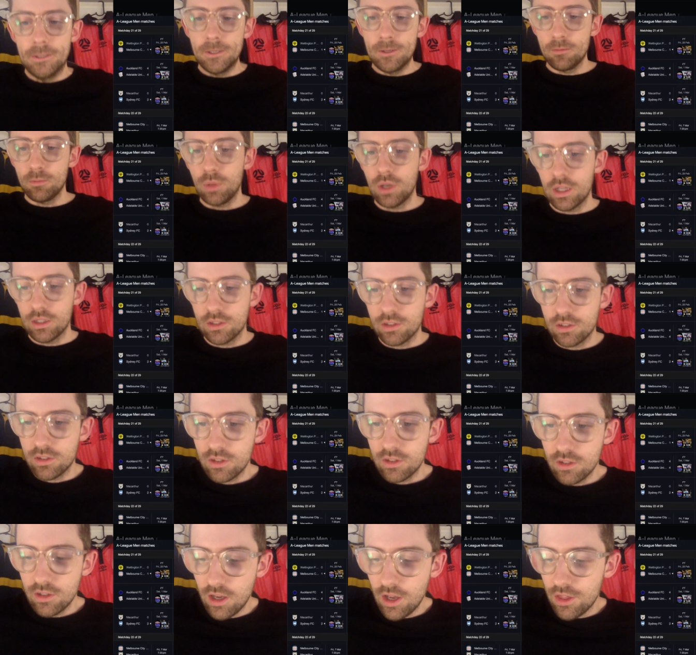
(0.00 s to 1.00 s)
But
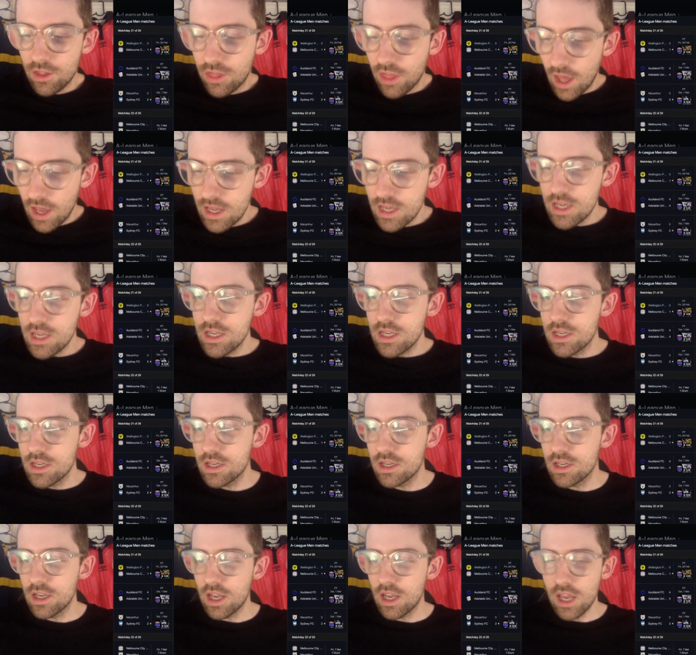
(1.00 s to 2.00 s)
are they
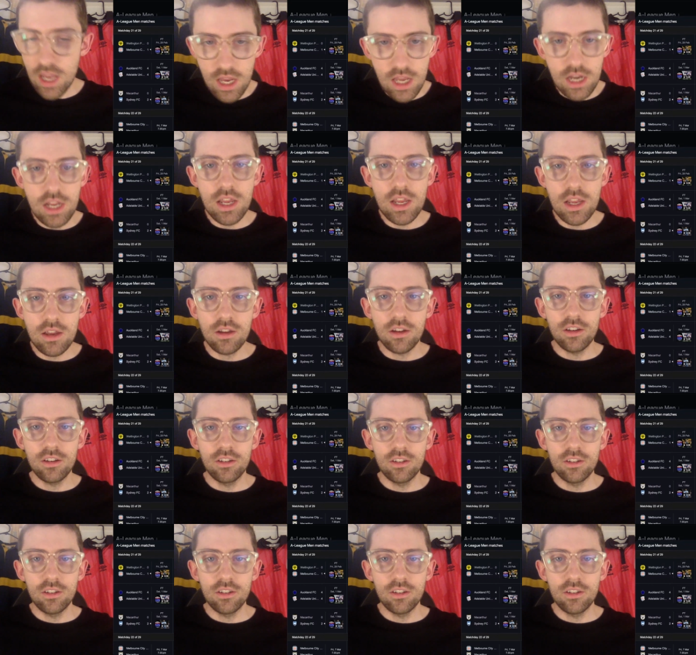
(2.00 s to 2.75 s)
hitting,